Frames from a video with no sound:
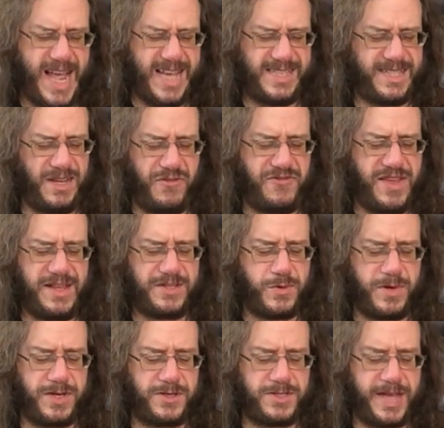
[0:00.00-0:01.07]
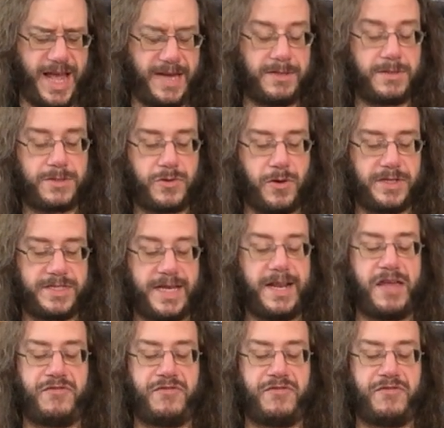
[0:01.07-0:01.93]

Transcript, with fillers: I still fail to understand, Torin said.